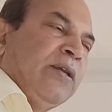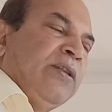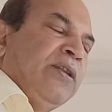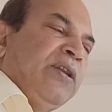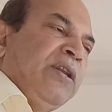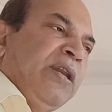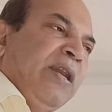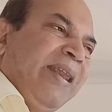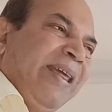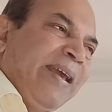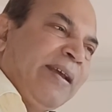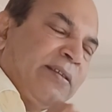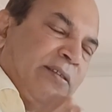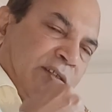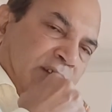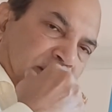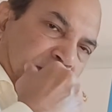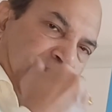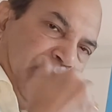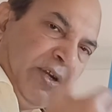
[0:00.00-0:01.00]

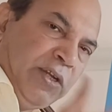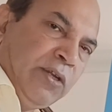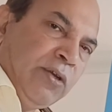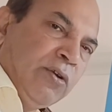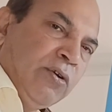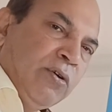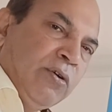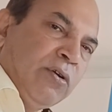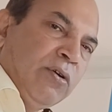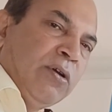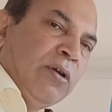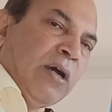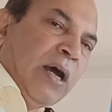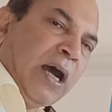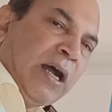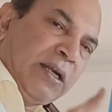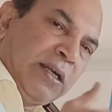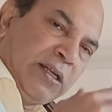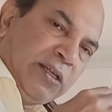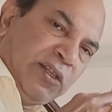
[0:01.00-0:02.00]
Next video,
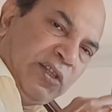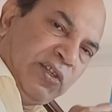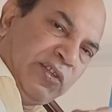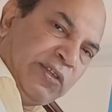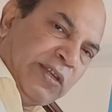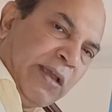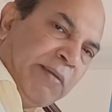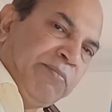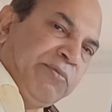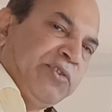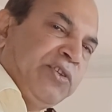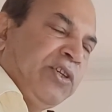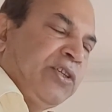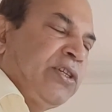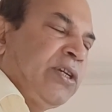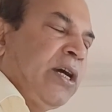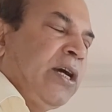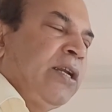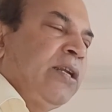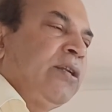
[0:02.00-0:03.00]
under the same
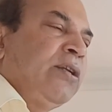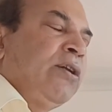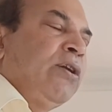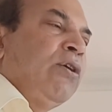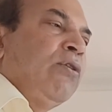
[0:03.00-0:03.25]
session,